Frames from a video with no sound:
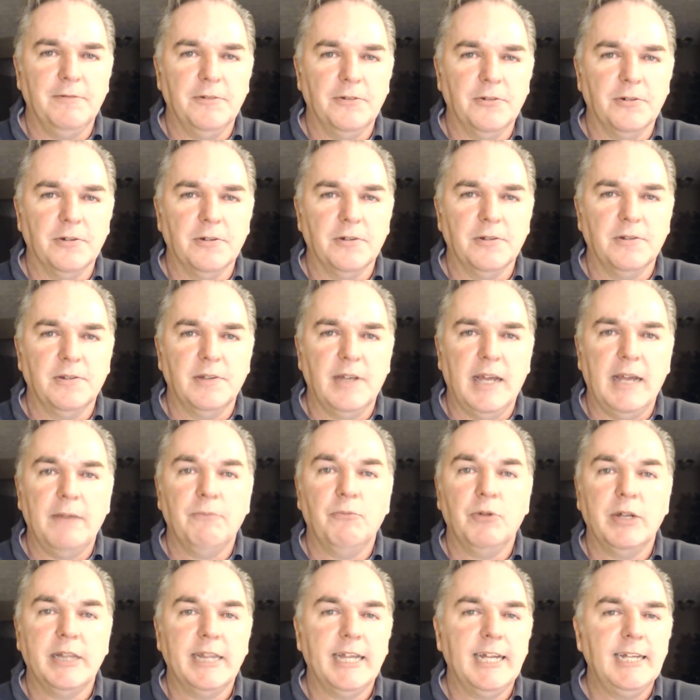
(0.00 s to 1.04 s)
insurance. And
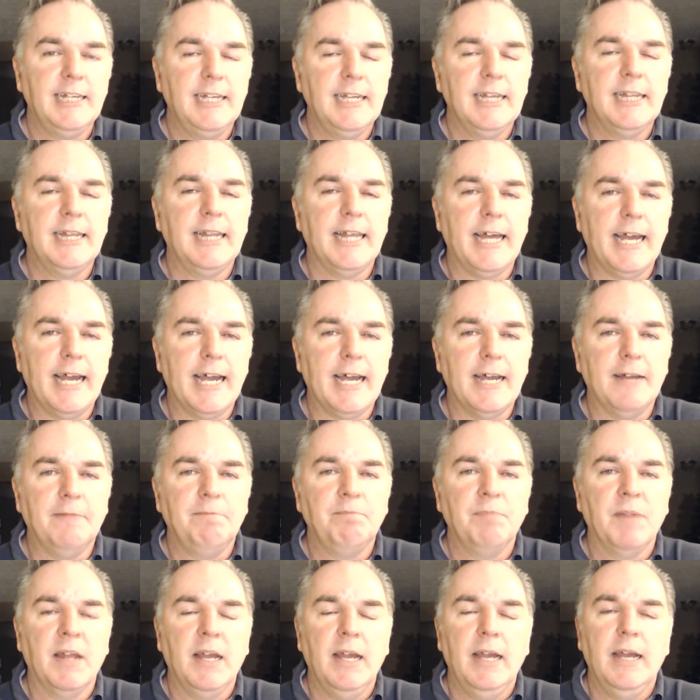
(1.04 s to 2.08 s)
when they did
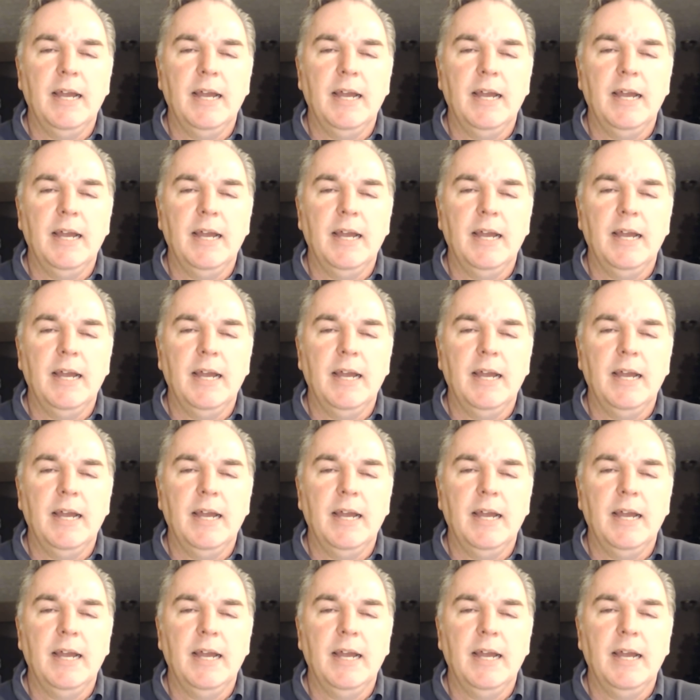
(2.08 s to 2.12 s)
that,